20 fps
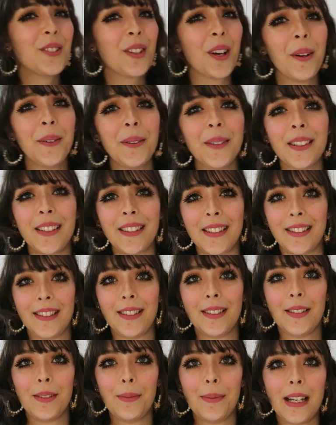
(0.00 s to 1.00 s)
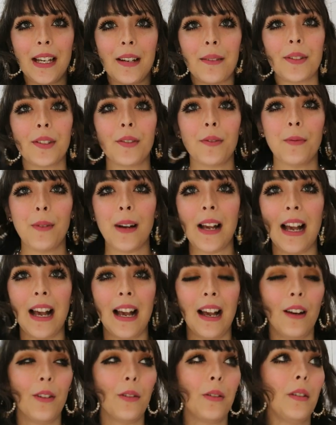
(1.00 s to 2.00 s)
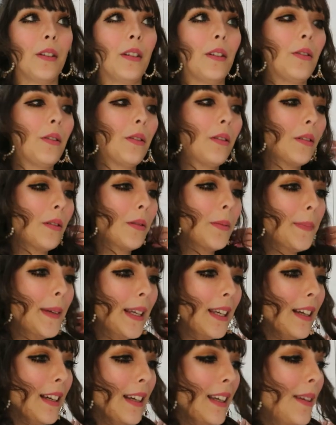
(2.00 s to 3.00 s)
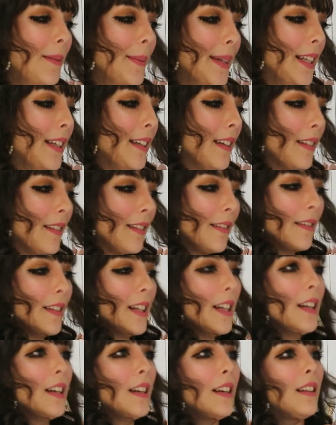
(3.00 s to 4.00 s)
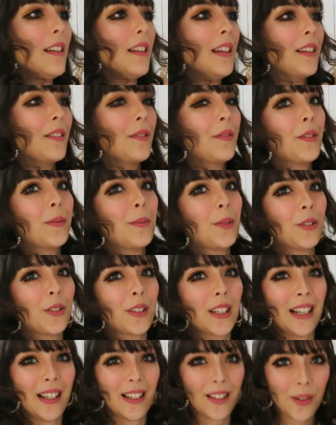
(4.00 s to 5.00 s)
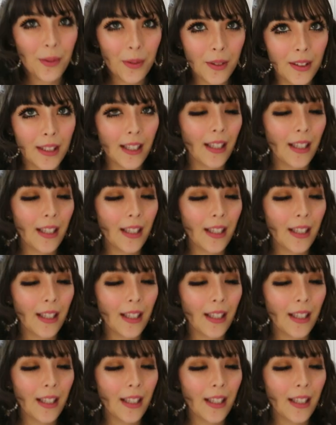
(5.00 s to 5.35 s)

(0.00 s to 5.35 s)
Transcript: so nice to be able to wear or be a Hime Gyaru, like for more casual